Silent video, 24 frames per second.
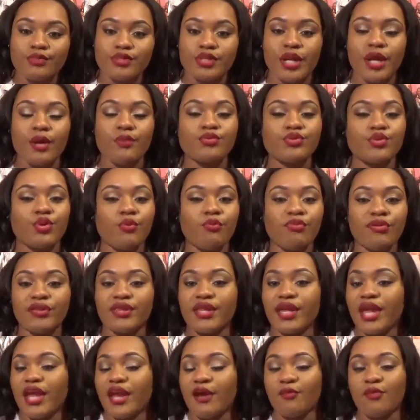so they was gonna put
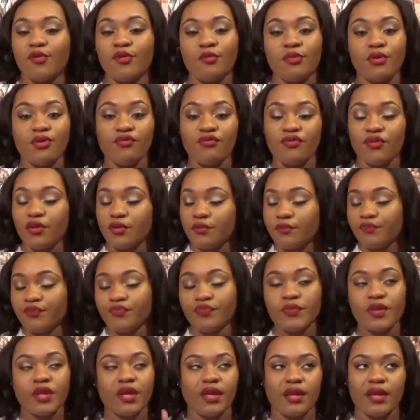the camera on both of them.
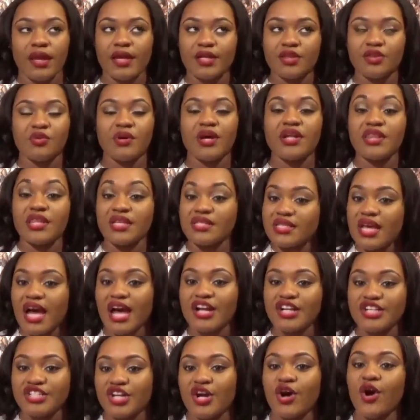like throughout the
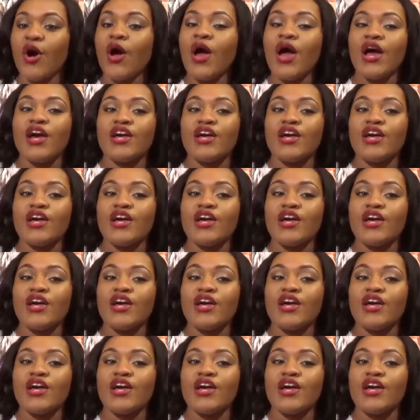entire show.